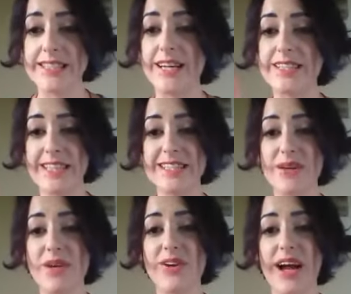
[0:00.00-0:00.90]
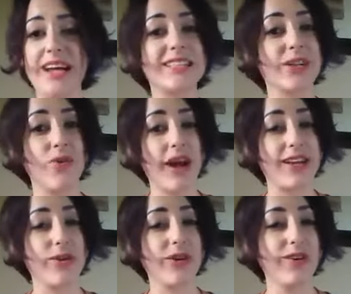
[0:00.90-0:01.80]
And I see some of you guys who I
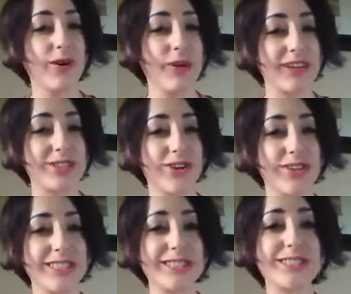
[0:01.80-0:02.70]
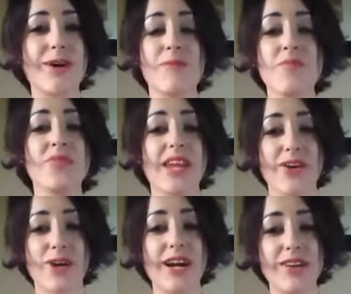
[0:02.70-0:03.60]
know you know about astrology, so
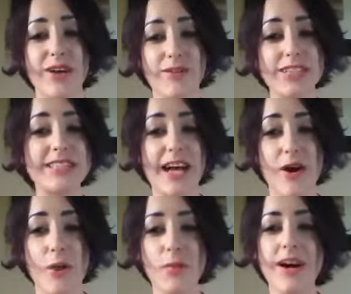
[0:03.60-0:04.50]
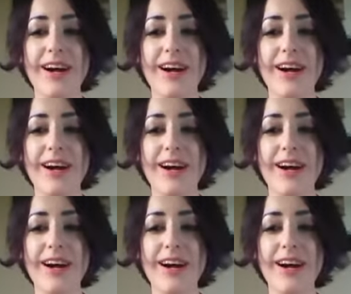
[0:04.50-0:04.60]
you're gonna love this, I hope.